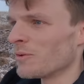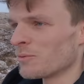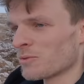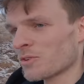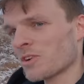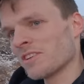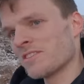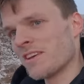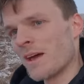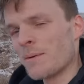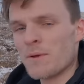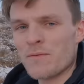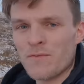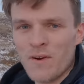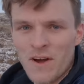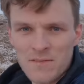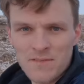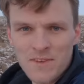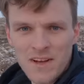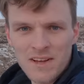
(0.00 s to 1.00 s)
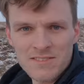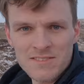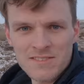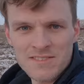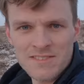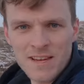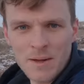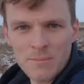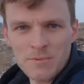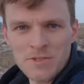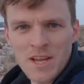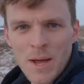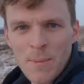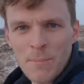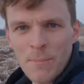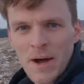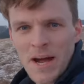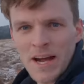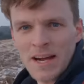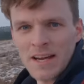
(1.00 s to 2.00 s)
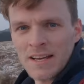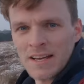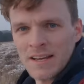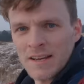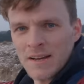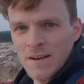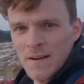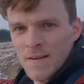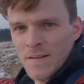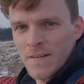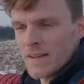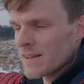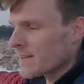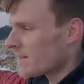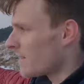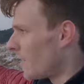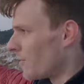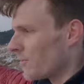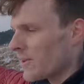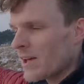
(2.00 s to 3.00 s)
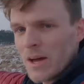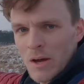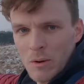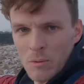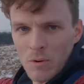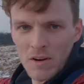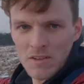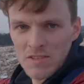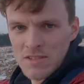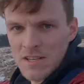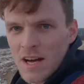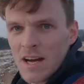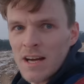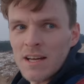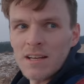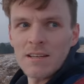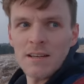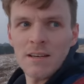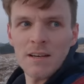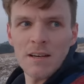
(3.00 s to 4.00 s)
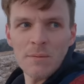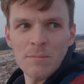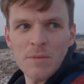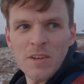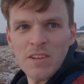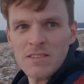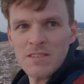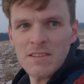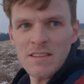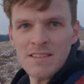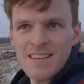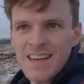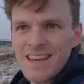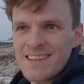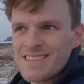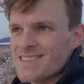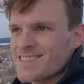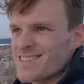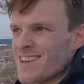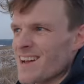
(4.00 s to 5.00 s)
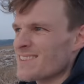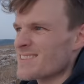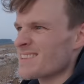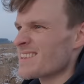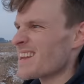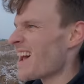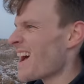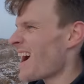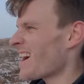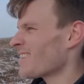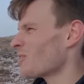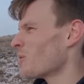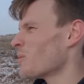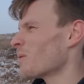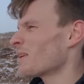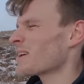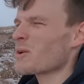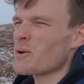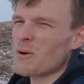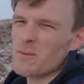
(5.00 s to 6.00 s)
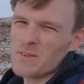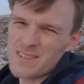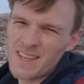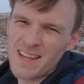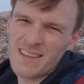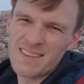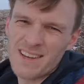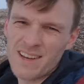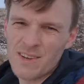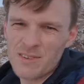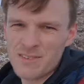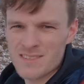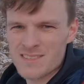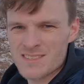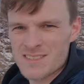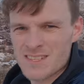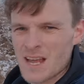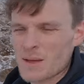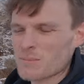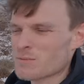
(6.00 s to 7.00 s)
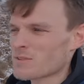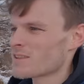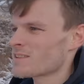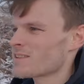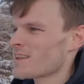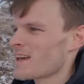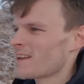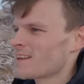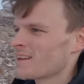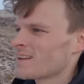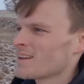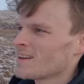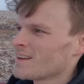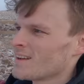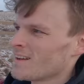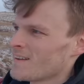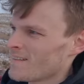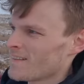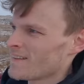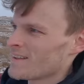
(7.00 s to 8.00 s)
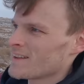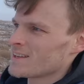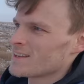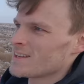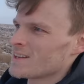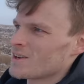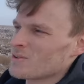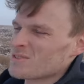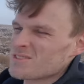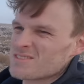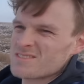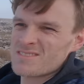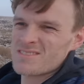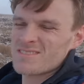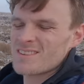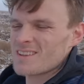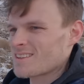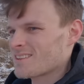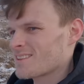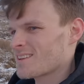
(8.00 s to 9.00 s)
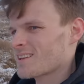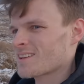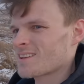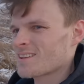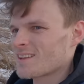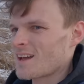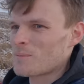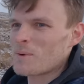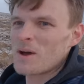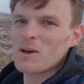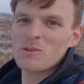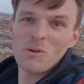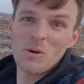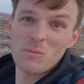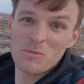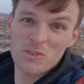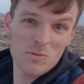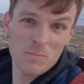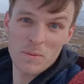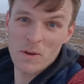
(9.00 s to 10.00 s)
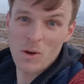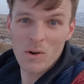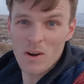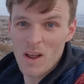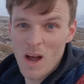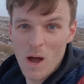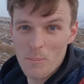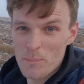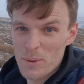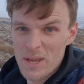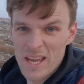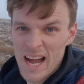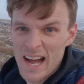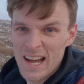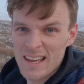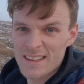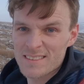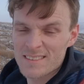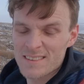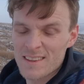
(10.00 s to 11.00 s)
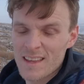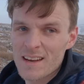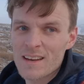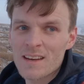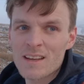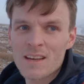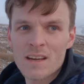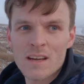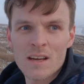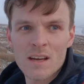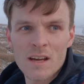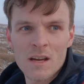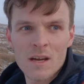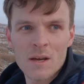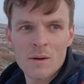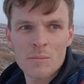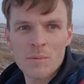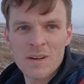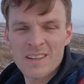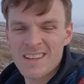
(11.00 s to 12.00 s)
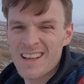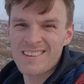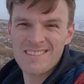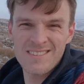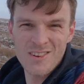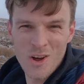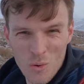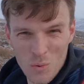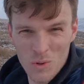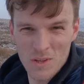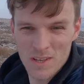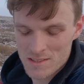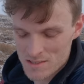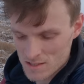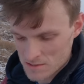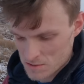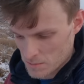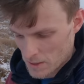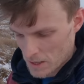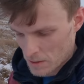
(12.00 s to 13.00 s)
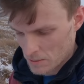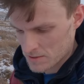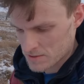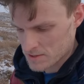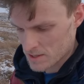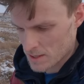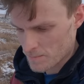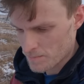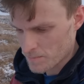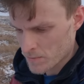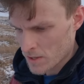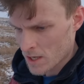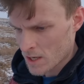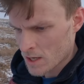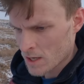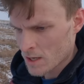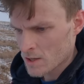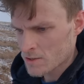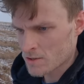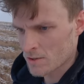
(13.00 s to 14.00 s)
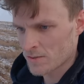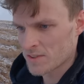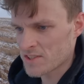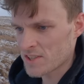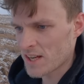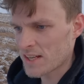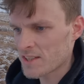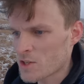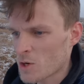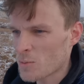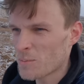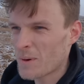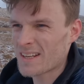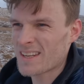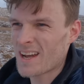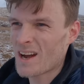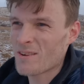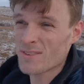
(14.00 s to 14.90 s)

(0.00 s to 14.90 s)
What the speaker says: was going to take me 5,000 steps to get back down there where I started this exercise. And yeah, I don't want to go over 10,000 steps because then, you know, I might as well just be going out on big hikes then. And that's not what this is about, is it? So I've decided to come back down